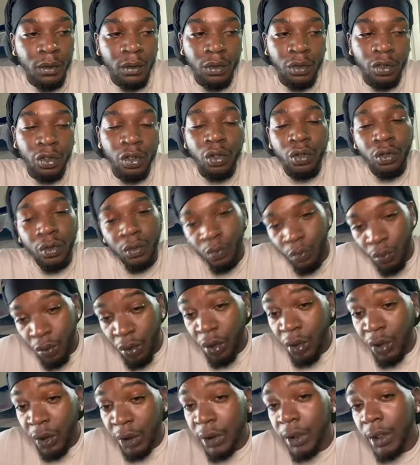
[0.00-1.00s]
So the
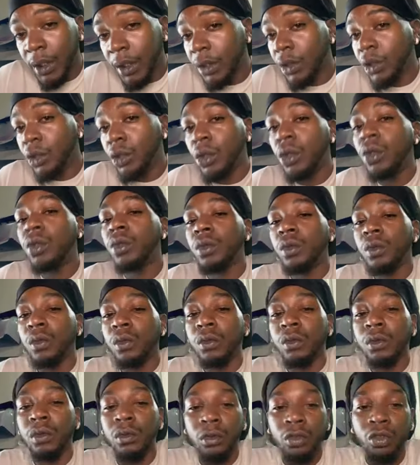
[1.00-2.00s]
ones that do,
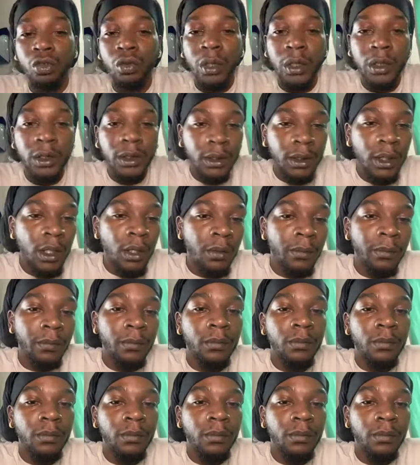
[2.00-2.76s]
you accept.